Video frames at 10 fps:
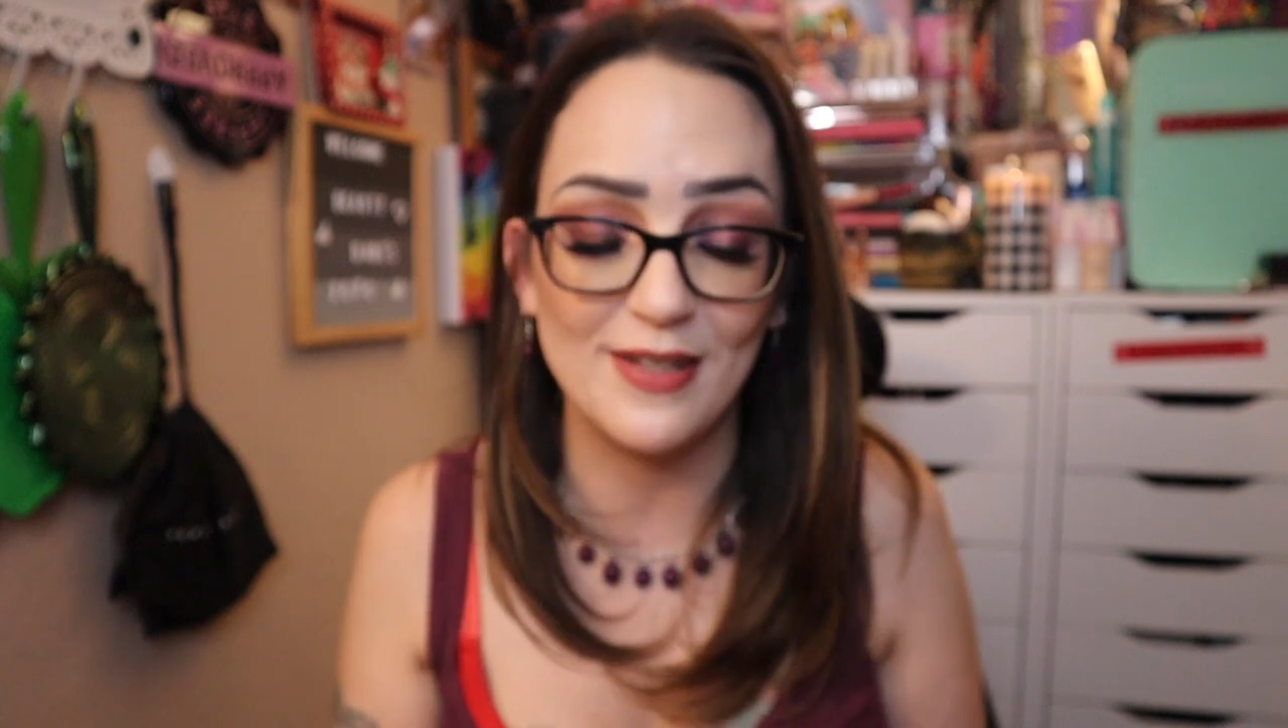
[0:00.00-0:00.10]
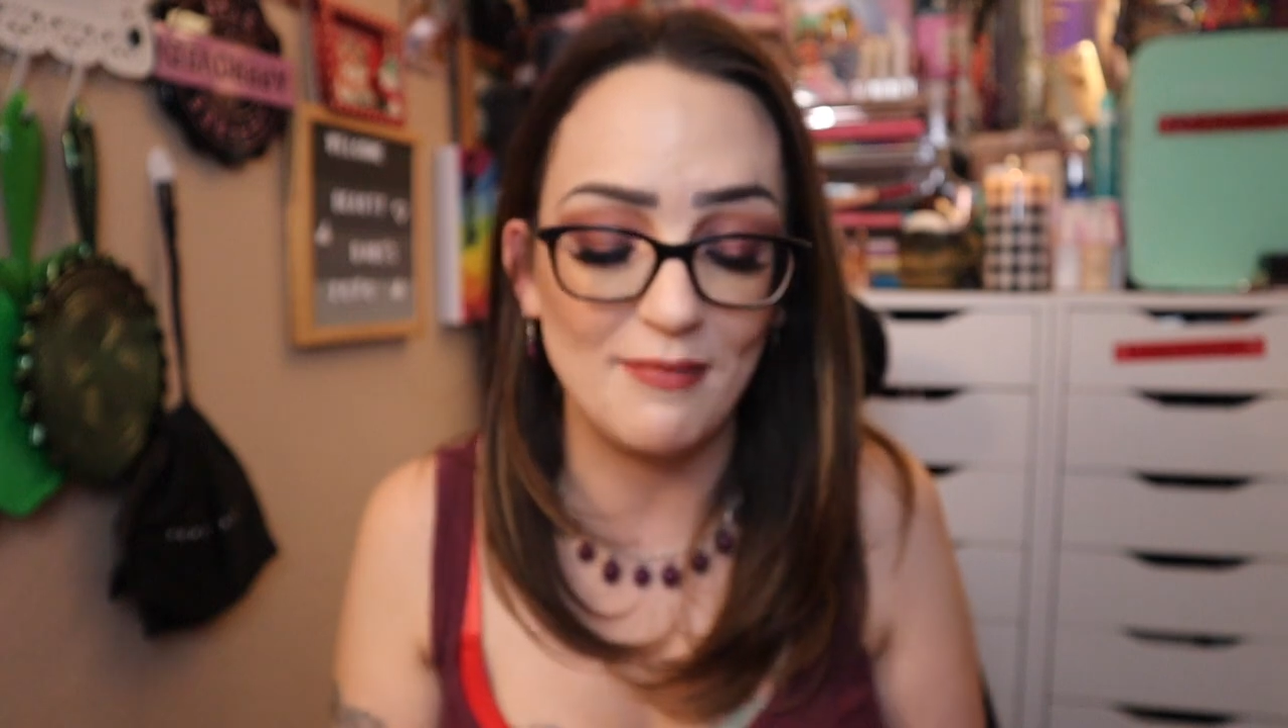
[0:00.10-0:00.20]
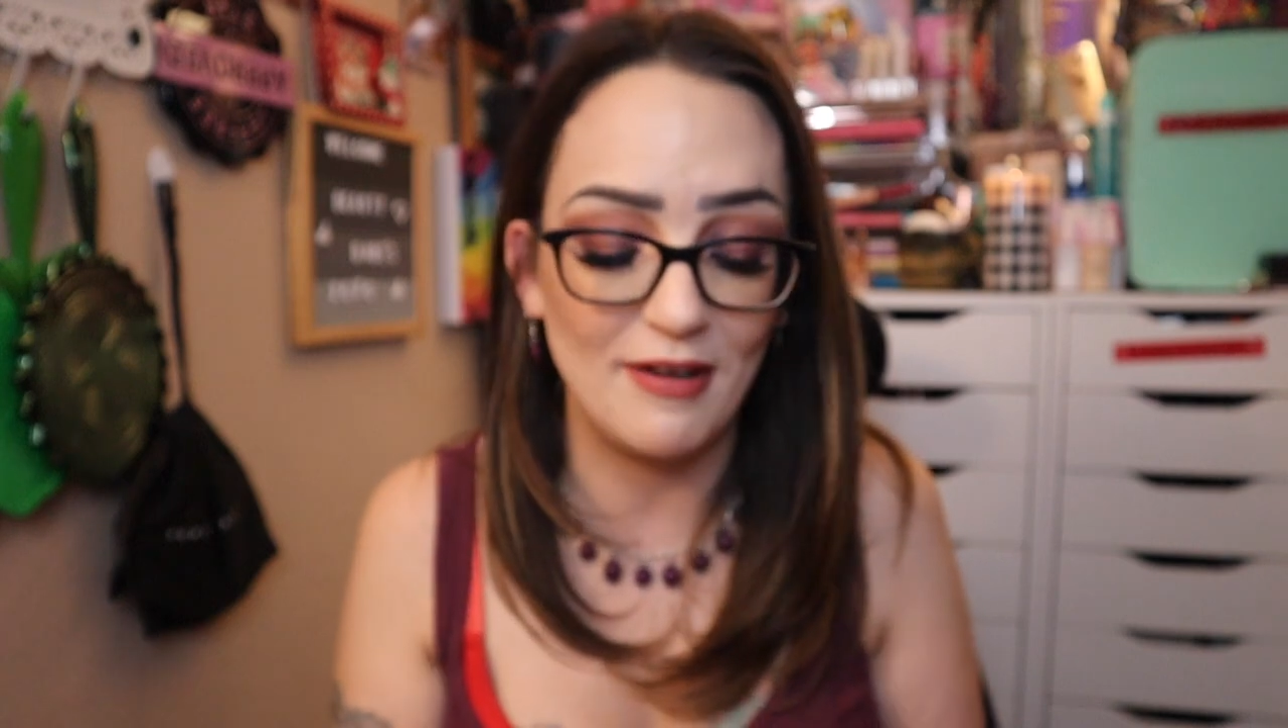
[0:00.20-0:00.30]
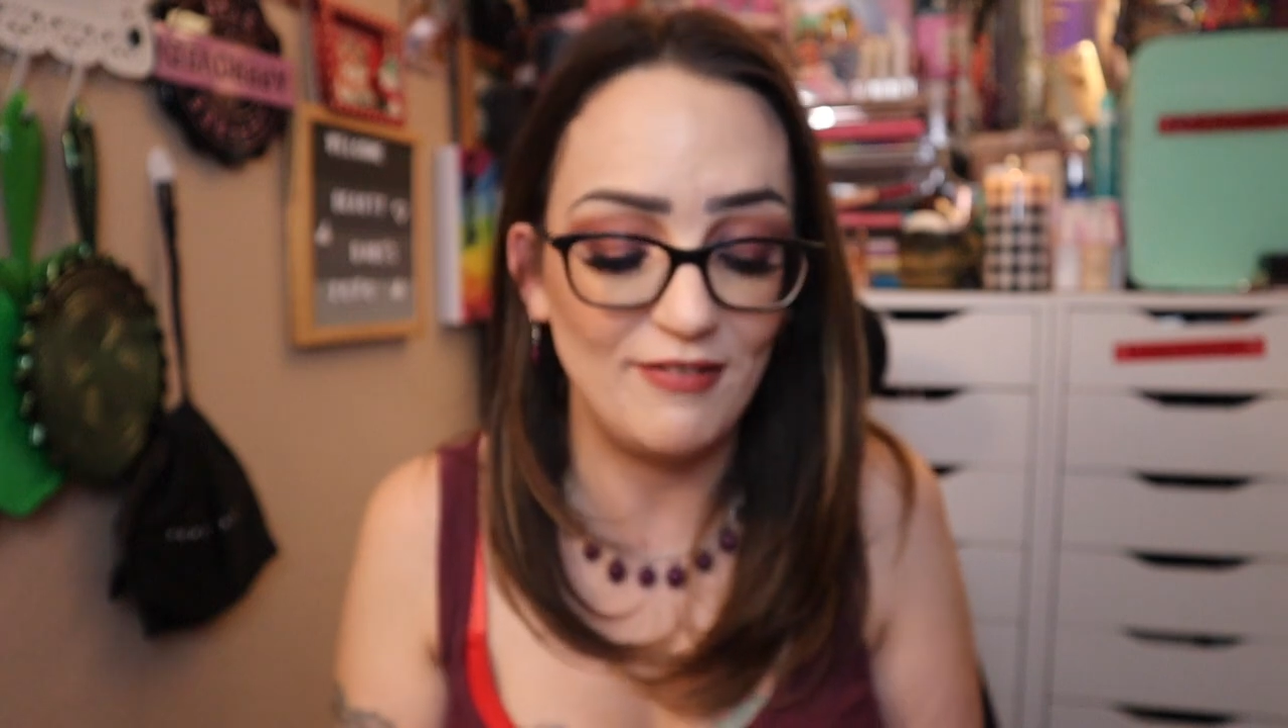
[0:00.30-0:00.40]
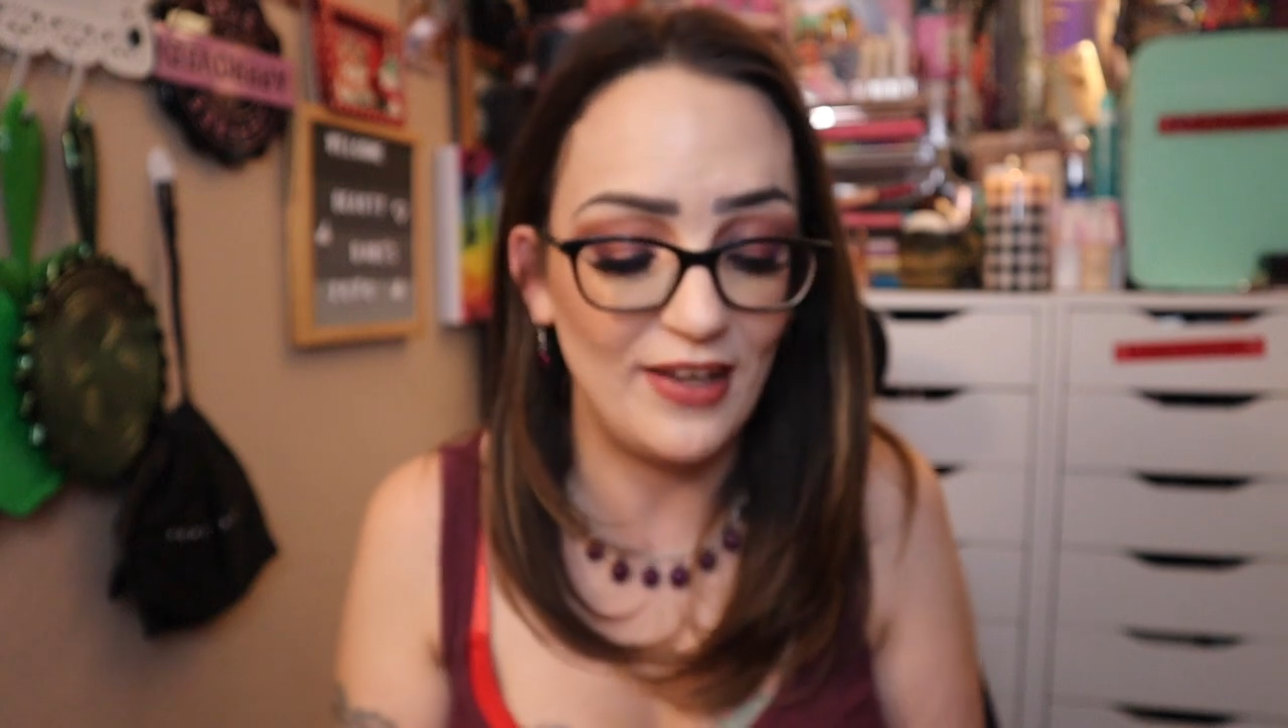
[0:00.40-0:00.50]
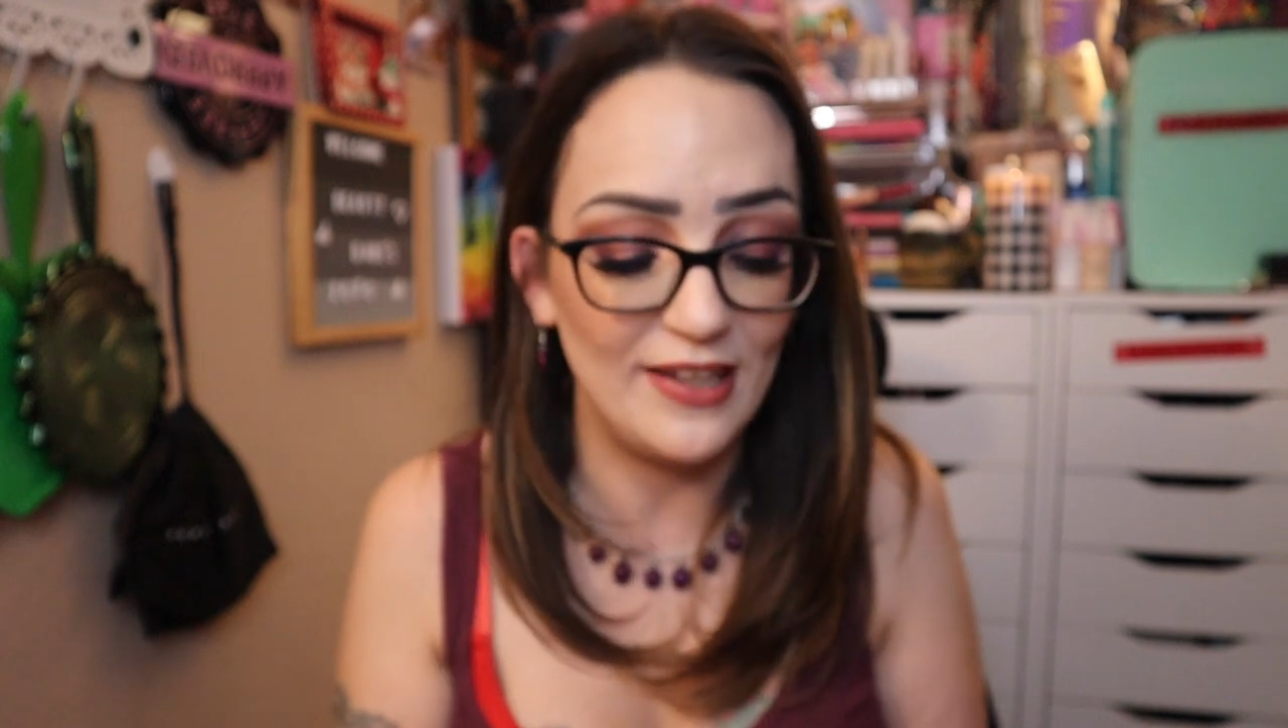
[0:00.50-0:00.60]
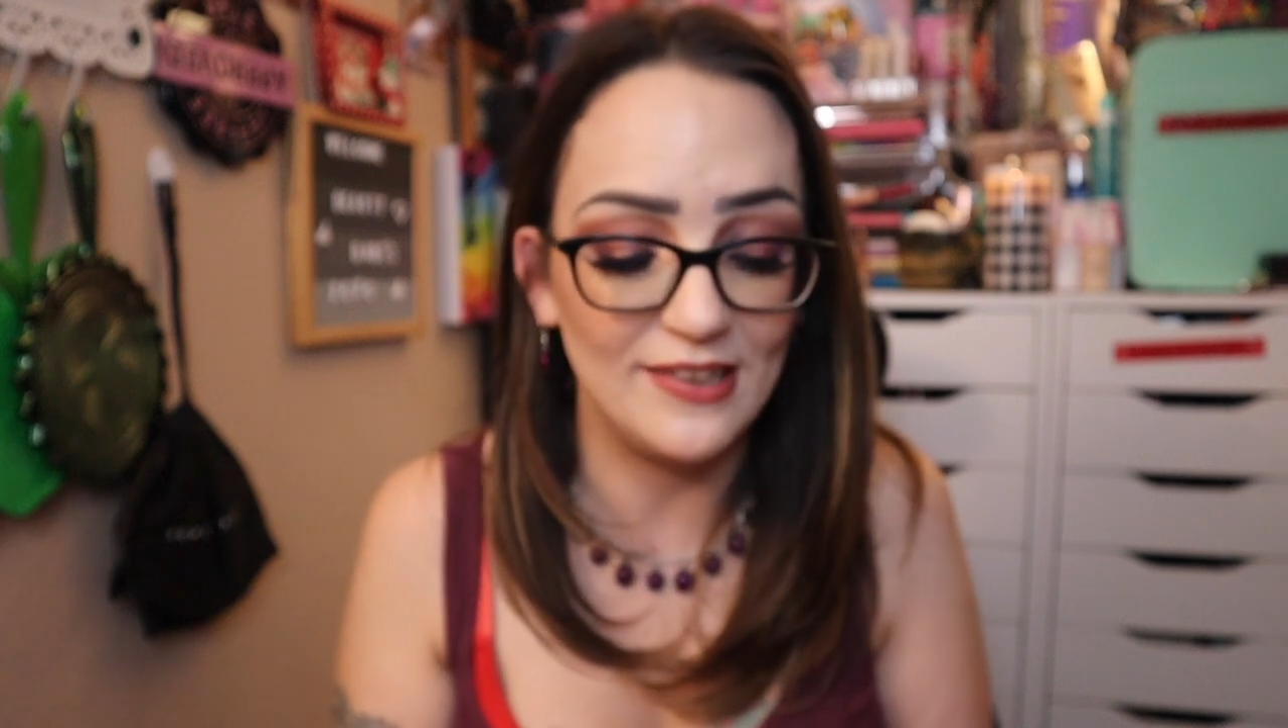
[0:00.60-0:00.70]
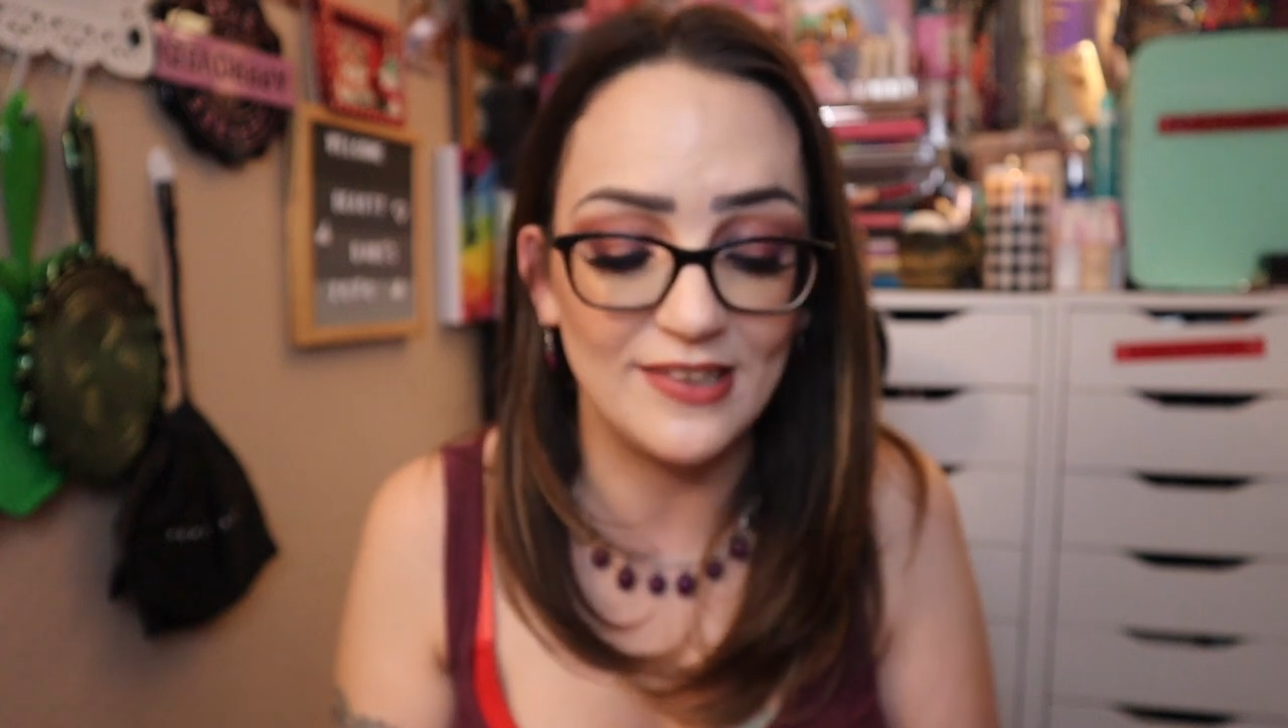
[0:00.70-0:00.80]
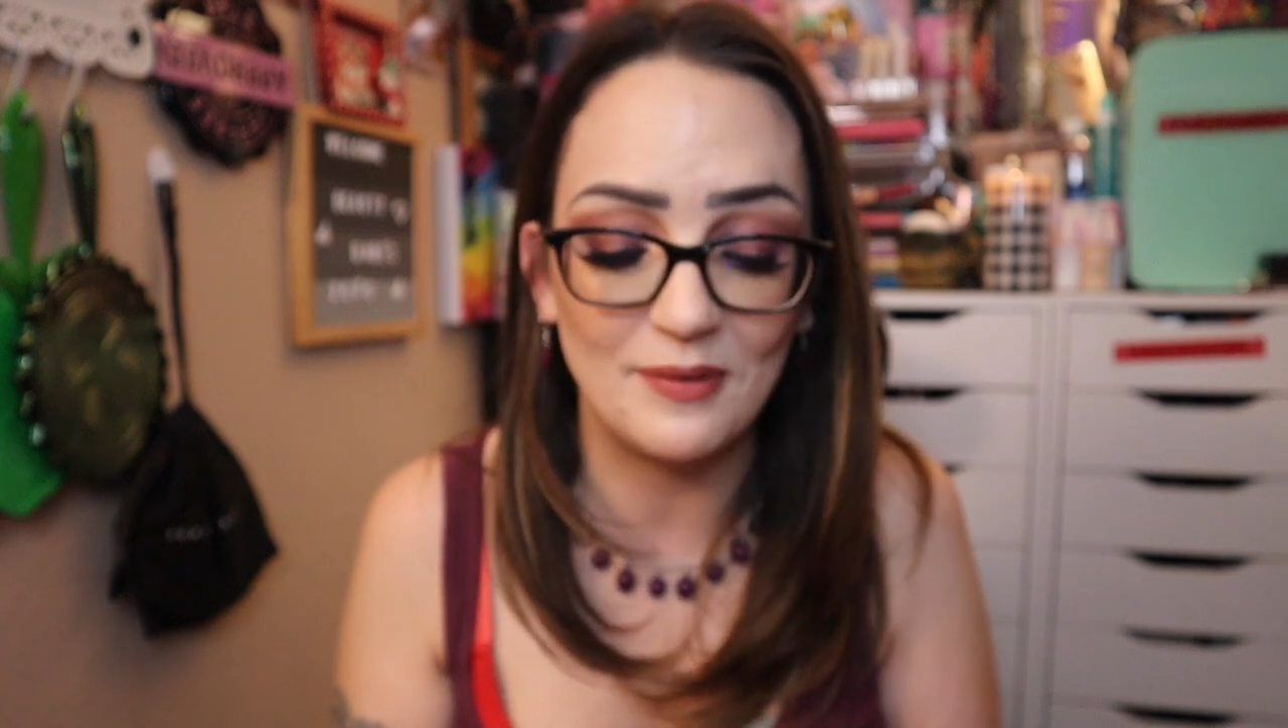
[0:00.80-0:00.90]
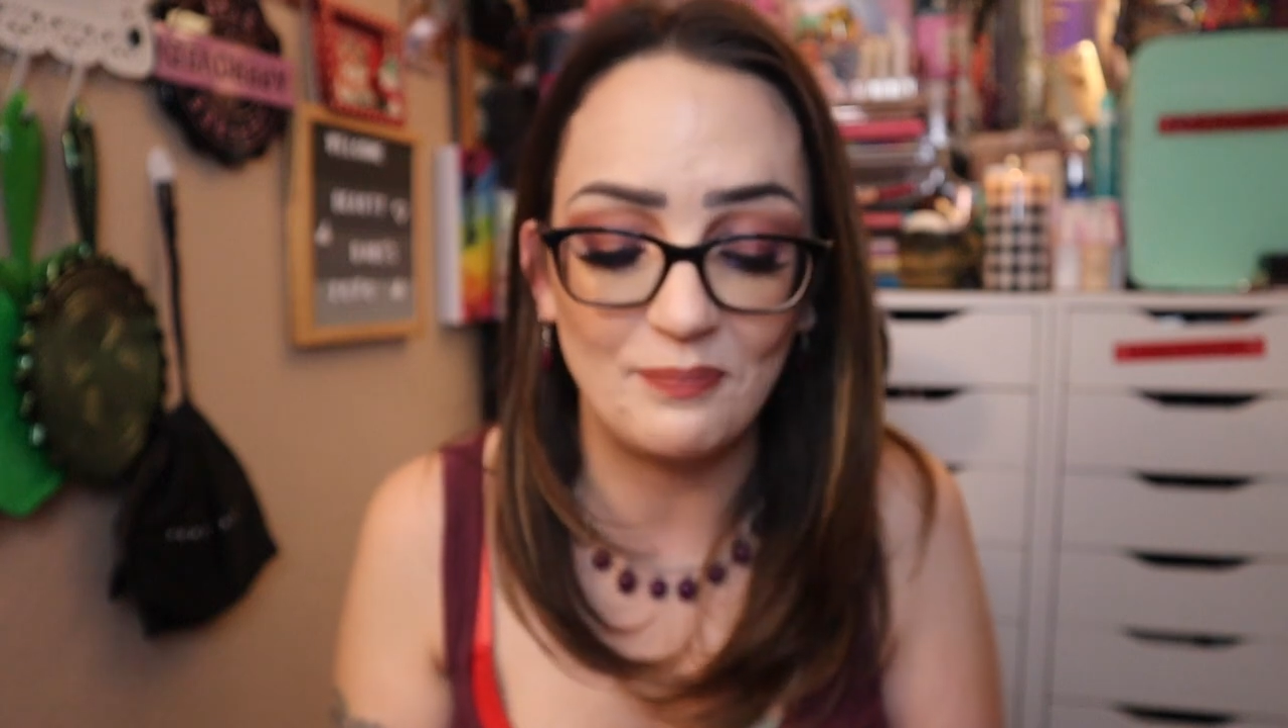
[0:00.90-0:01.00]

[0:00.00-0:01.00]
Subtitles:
on my face.